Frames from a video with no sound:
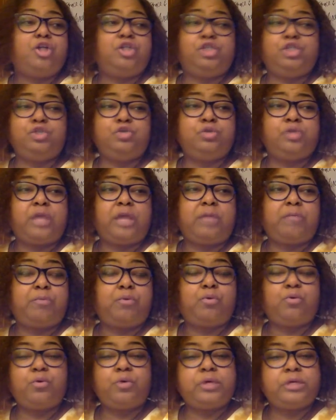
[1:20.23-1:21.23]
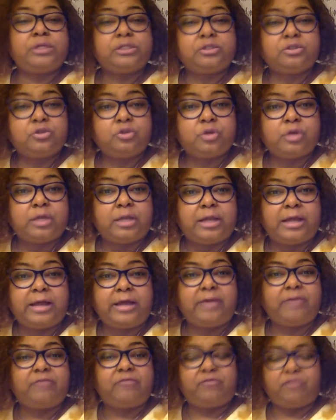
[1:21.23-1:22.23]
Do they pour into your
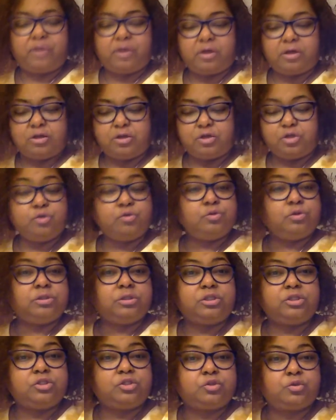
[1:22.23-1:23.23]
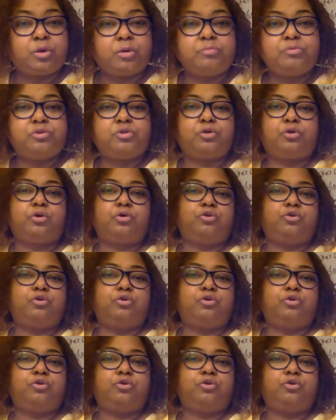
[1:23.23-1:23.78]
life using Scripture?